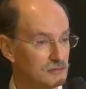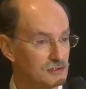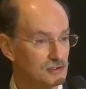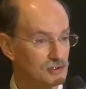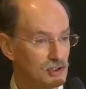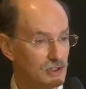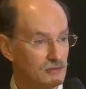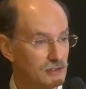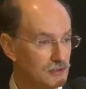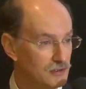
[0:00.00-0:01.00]
It's the
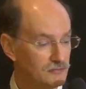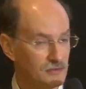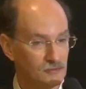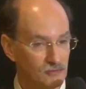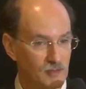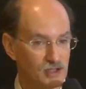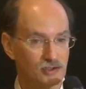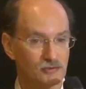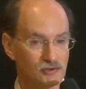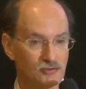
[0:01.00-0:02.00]
sharing of
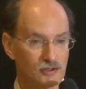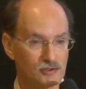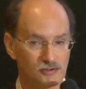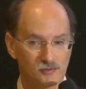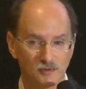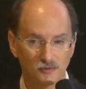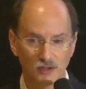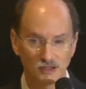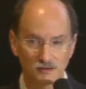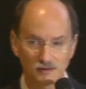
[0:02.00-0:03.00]
informational structures
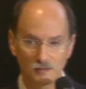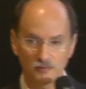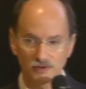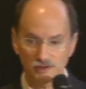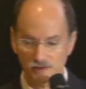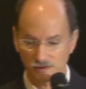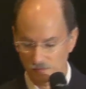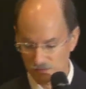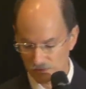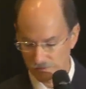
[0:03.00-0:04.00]
between separate
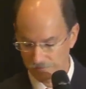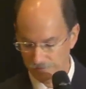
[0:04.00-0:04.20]
systems.